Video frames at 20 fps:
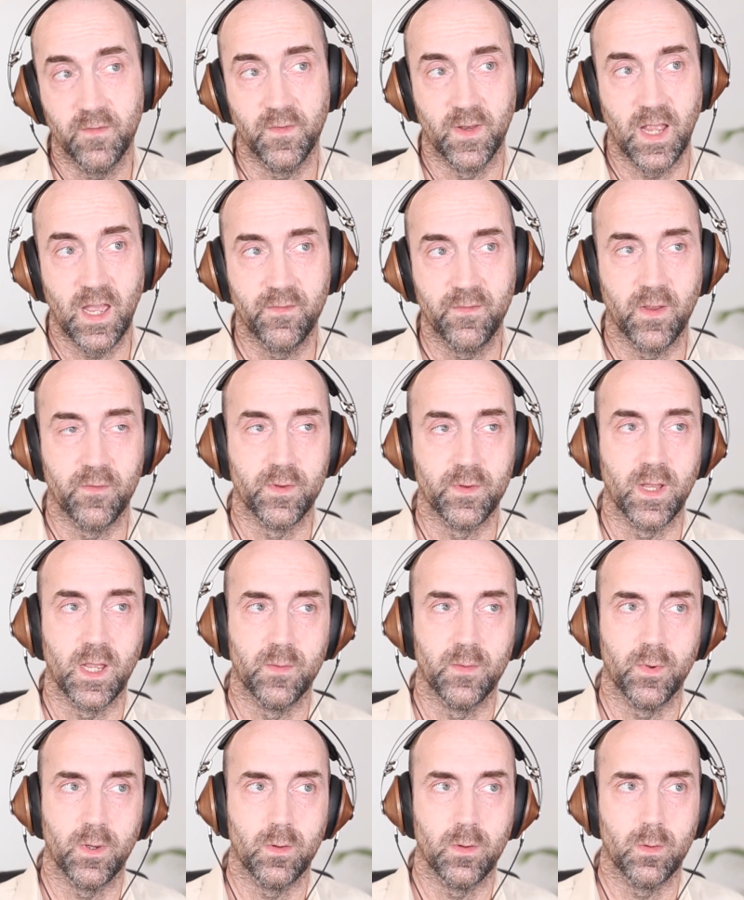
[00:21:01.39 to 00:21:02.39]
have it every
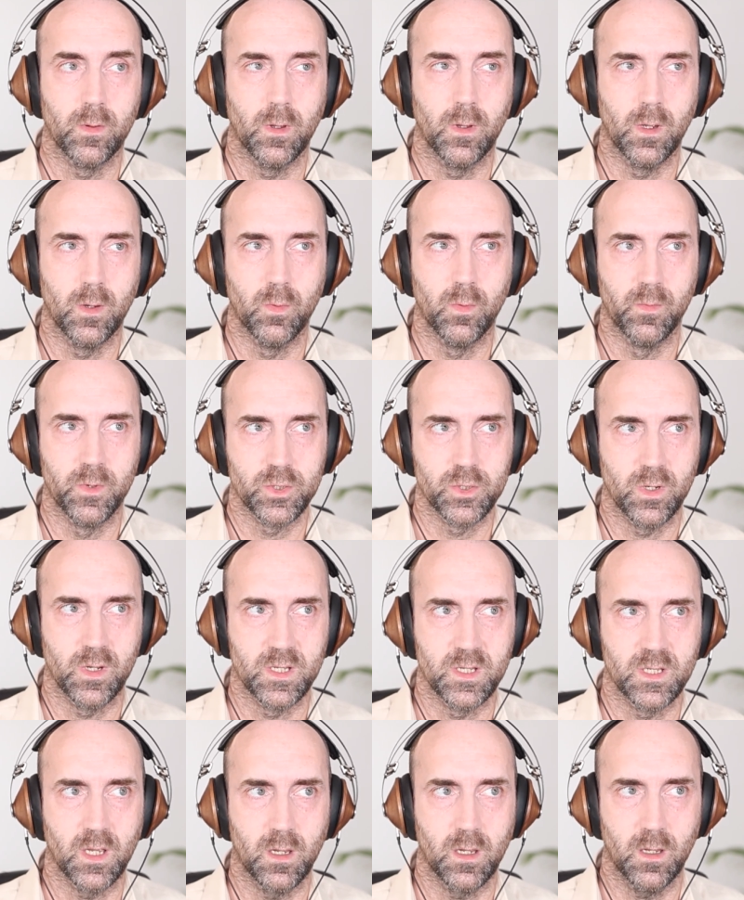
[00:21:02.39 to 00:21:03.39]
day, but what am I trying
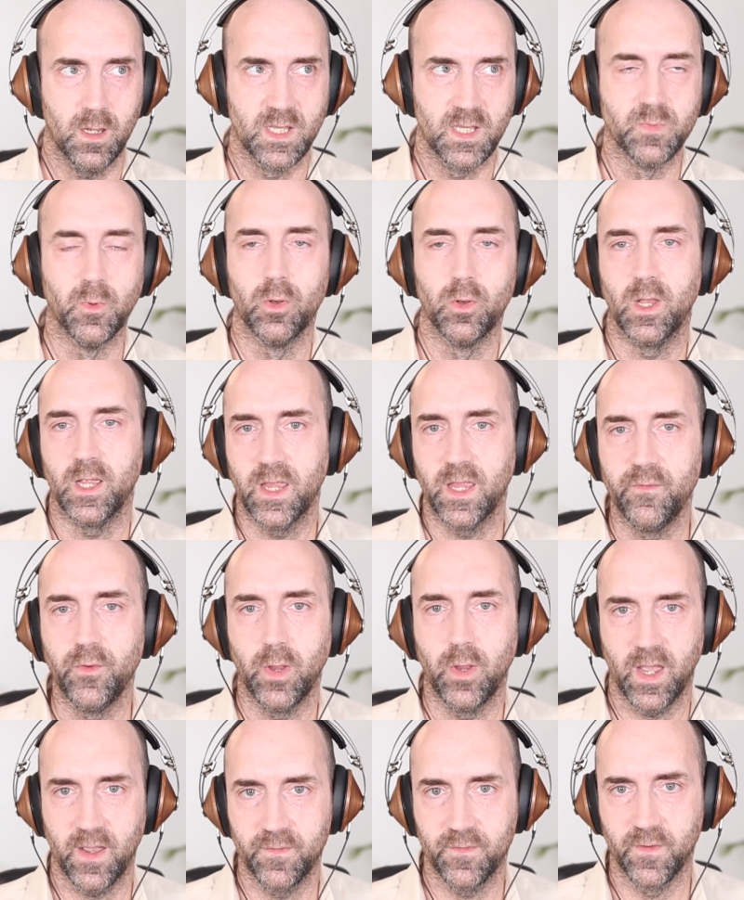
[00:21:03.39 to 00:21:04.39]
to say? It's more like if
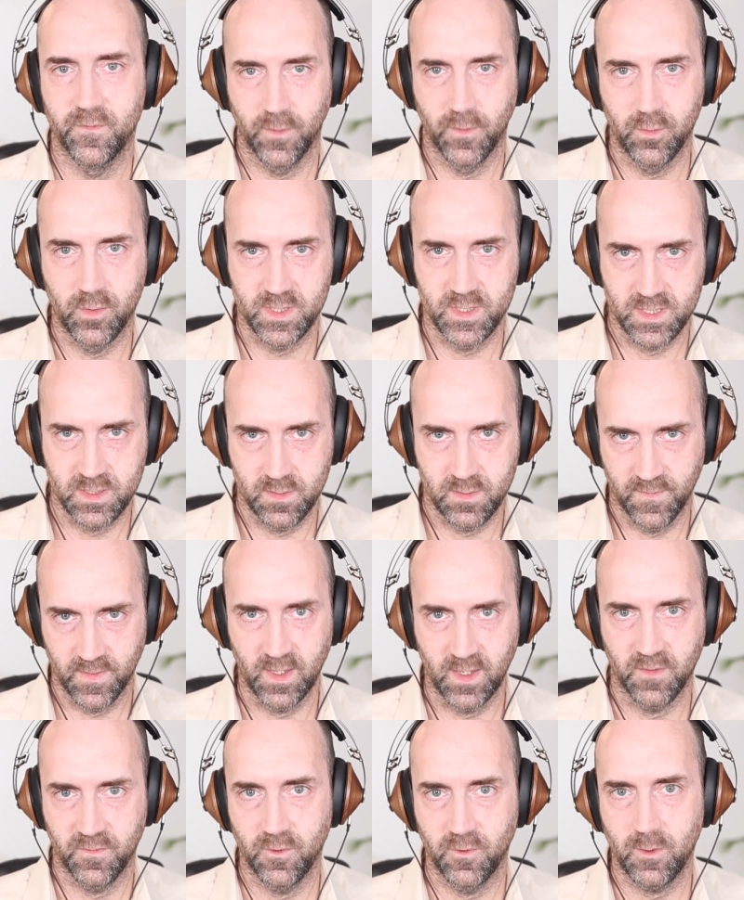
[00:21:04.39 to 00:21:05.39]
you have to focus for the
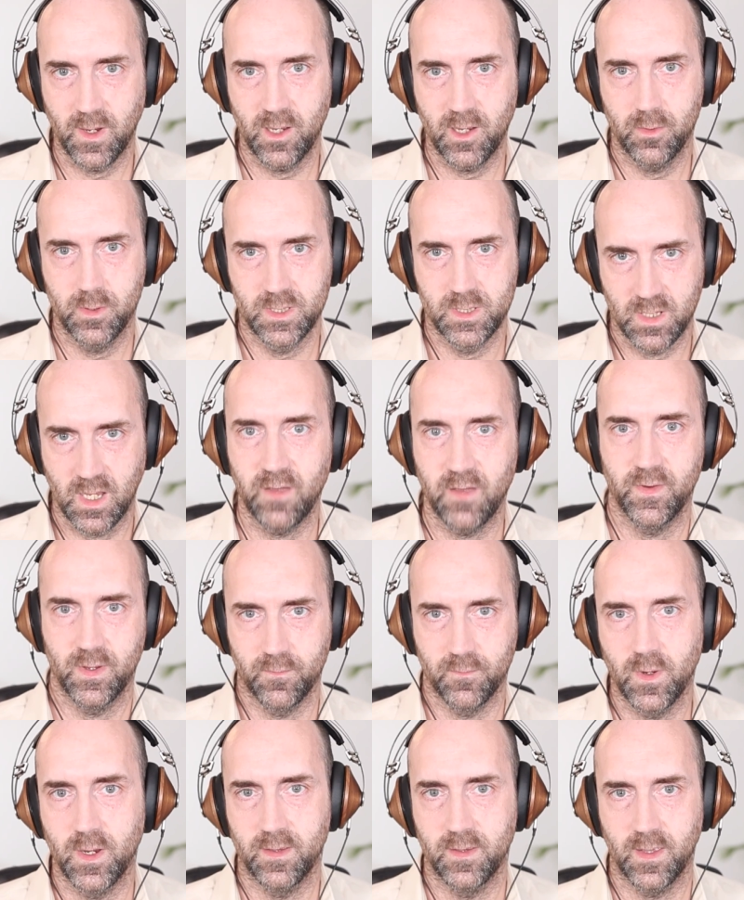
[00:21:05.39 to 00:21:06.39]
next few hours, have
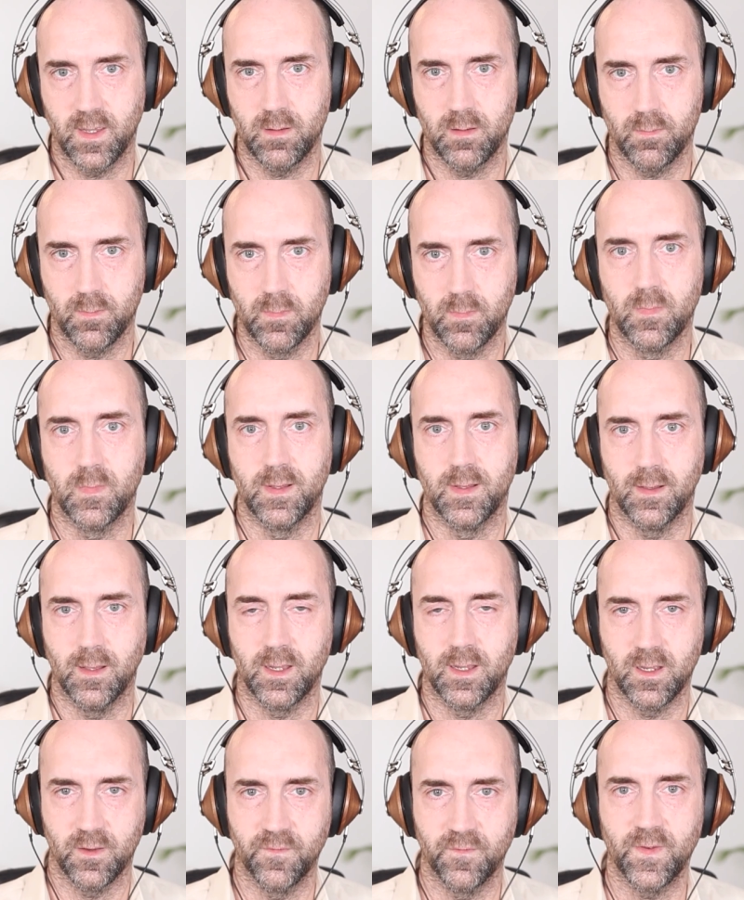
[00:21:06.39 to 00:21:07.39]
it right then. So,
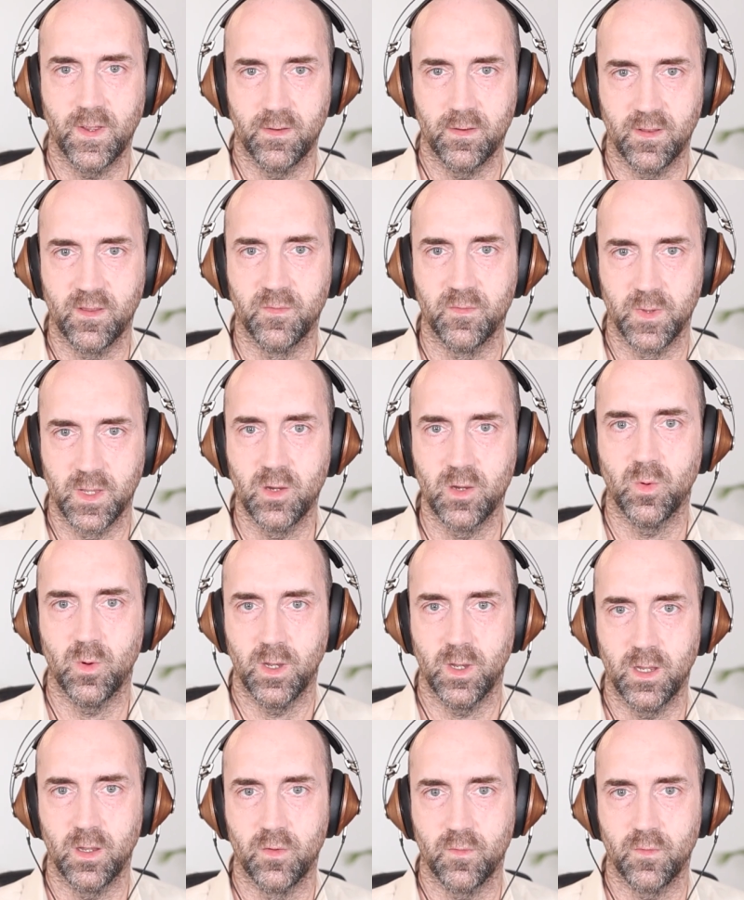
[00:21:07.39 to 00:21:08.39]
like I found it to be
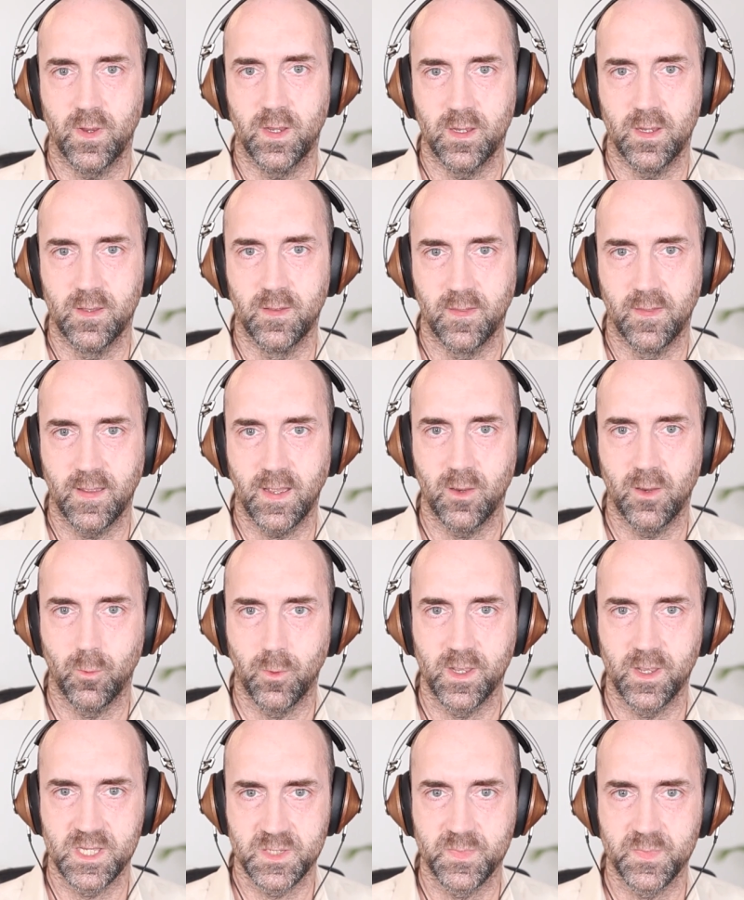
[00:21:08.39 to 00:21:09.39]
quite great in that
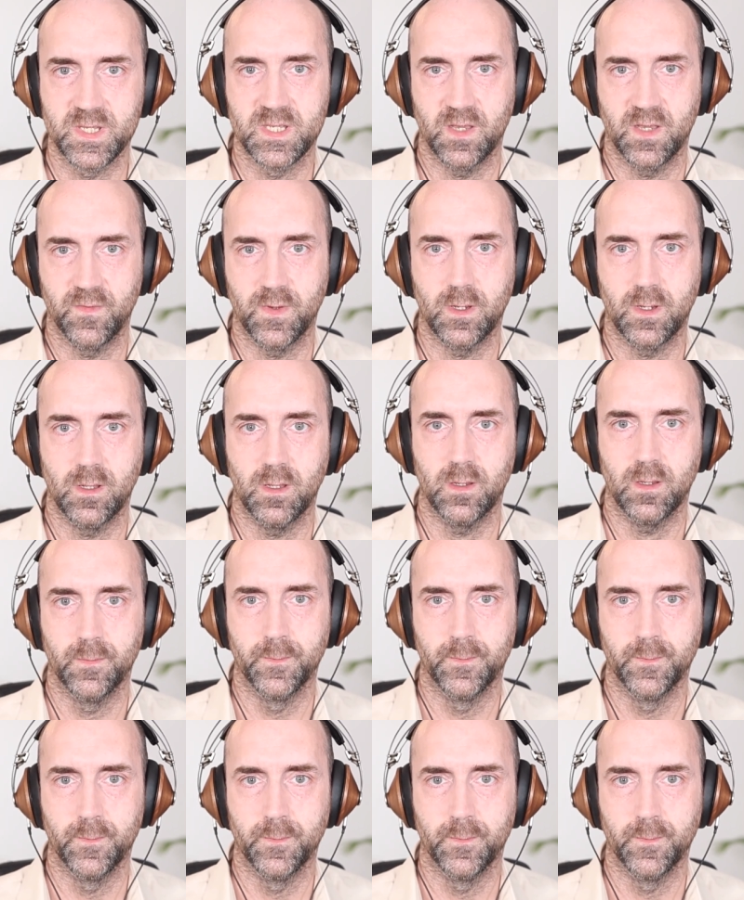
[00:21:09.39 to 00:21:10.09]
way specifically.